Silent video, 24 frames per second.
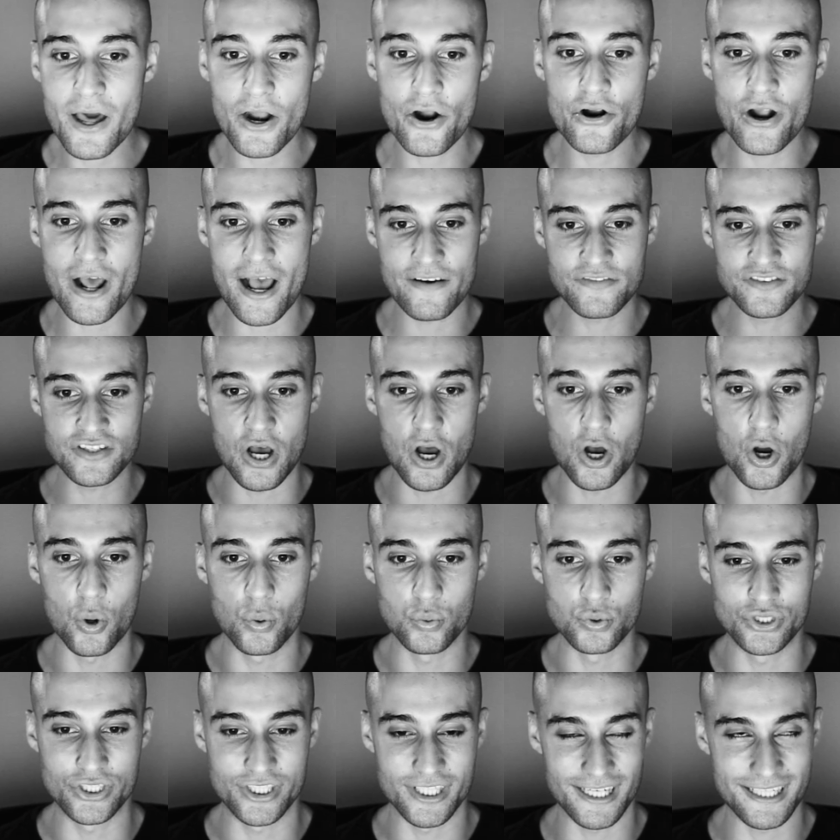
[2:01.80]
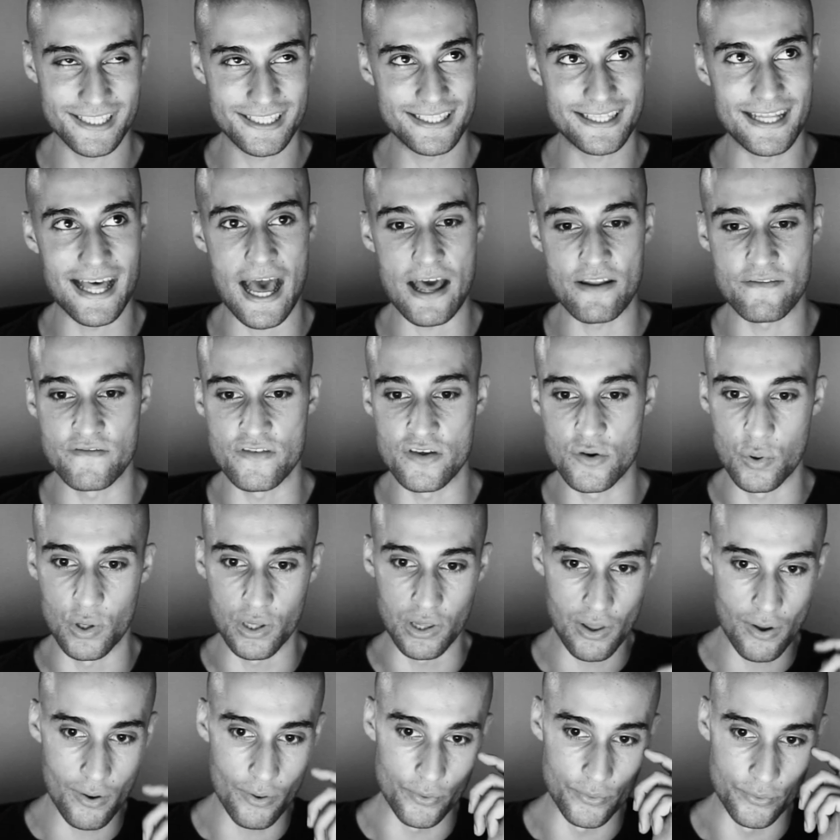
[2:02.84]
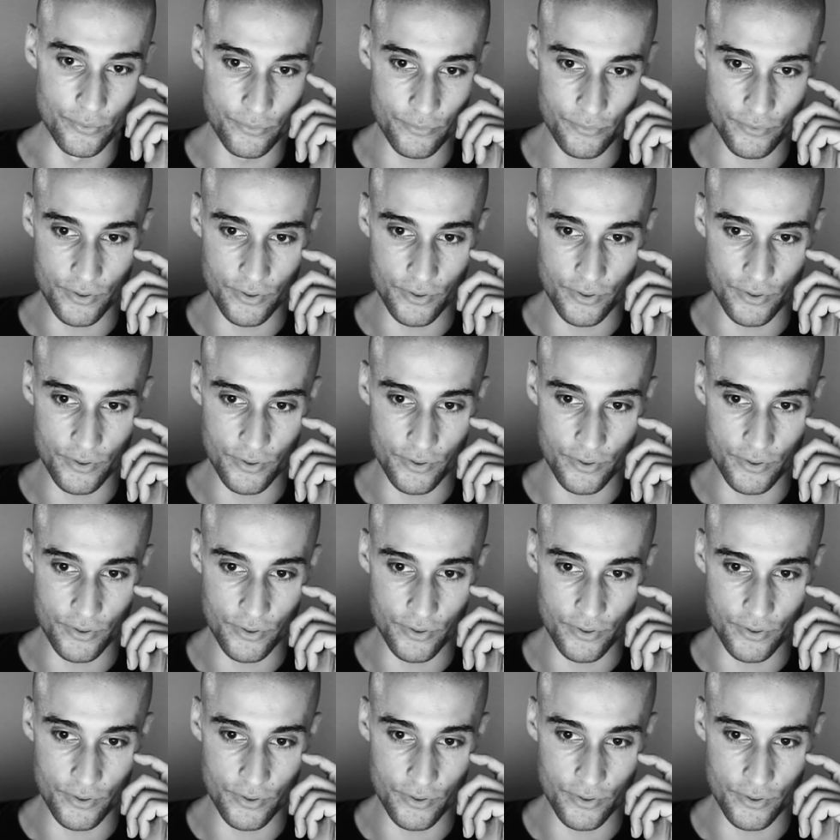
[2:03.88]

I don't have to hold just that view alone.